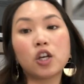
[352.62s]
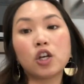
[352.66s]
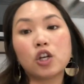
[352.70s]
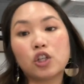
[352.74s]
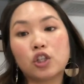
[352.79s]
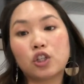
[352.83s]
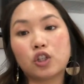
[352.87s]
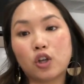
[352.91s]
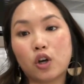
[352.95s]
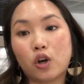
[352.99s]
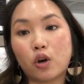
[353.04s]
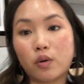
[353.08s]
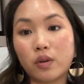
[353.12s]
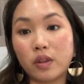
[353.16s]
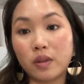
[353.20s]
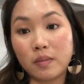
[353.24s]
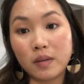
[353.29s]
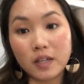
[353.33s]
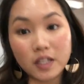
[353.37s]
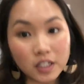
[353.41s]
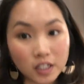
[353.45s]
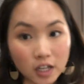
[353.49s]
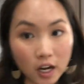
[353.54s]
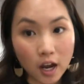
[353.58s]
So in the
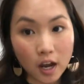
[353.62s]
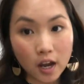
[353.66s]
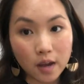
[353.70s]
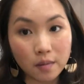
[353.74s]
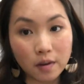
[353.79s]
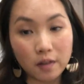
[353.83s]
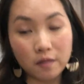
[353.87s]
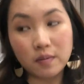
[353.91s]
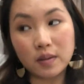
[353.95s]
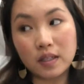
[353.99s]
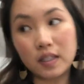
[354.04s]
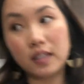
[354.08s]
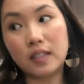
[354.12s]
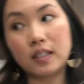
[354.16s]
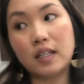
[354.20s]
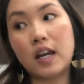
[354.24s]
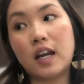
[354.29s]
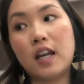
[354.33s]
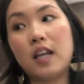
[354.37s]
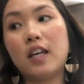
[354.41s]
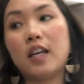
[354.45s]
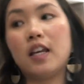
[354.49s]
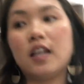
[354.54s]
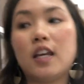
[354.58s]
meantime, I've been
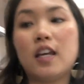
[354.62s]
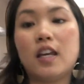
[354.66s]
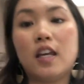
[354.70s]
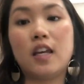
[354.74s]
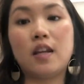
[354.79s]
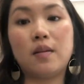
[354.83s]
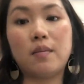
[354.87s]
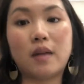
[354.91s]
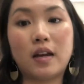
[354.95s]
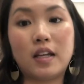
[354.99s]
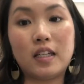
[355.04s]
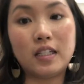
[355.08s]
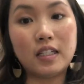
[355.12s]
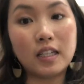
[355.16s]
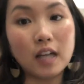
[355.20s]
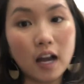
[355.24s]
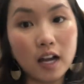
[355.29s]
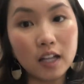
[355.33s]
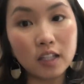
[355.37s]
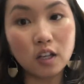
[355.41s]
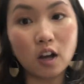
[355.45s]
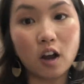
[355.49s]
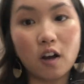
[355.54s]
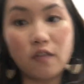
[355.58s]
staying in my
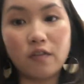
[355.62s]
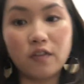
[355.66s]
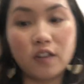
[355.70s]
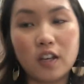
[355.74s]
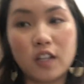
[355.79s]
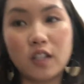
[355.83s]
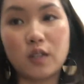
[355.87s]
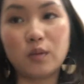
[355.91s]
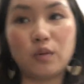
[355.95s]
dad's office.